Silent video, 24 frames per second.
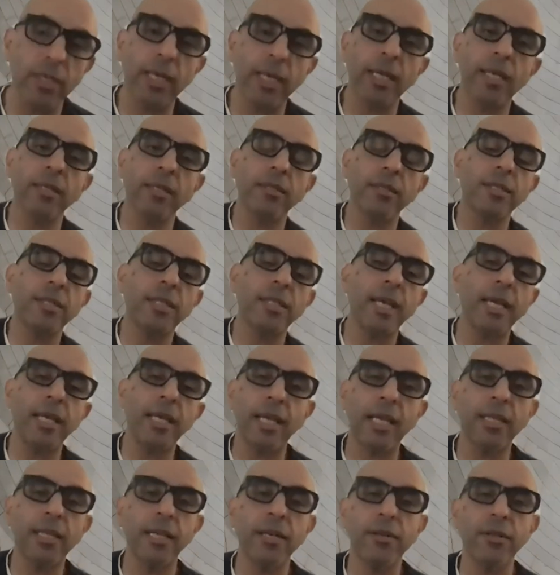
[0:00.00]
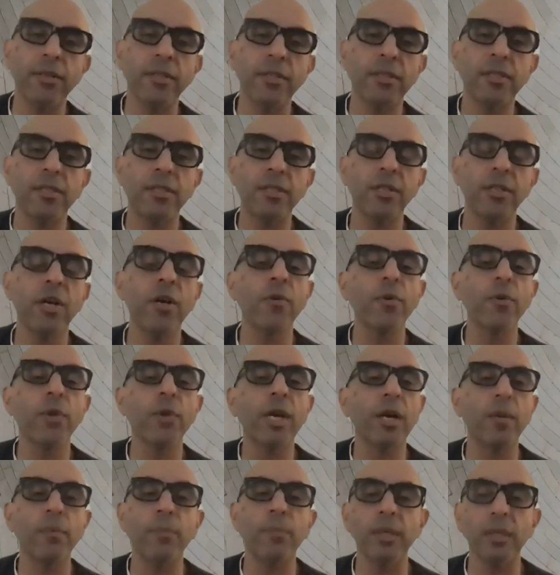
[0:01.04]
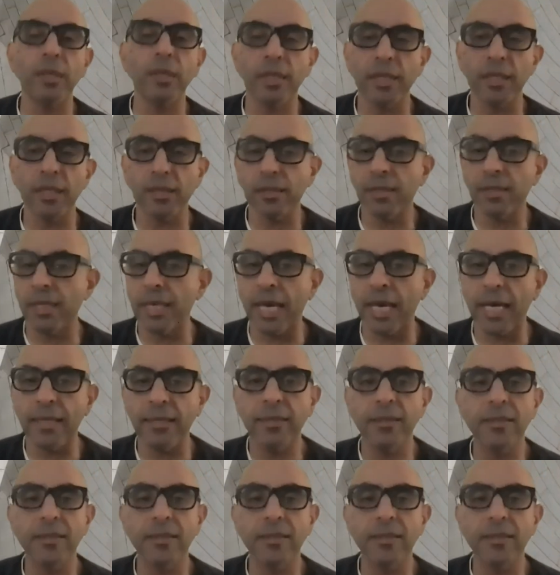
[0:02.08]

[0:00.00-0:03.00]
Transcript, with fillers: and say that there is, you know, there are buildings that,